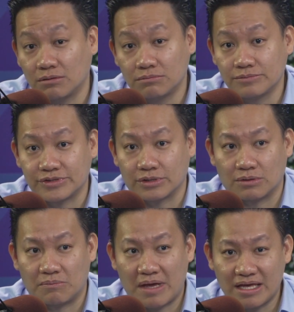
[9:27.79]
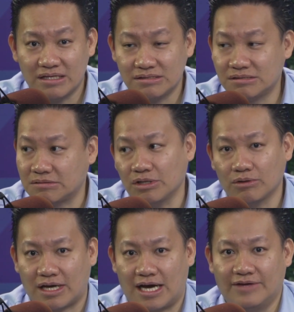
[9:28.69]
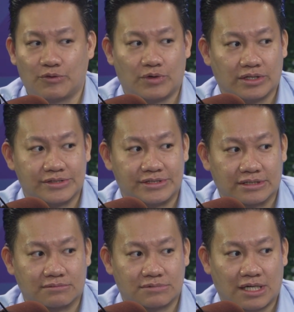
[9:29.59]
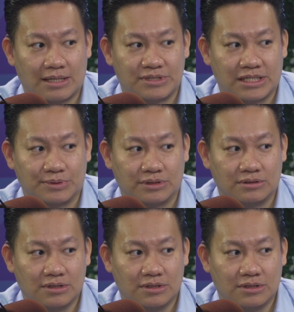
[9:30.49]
So May is kind of a realistic timetable.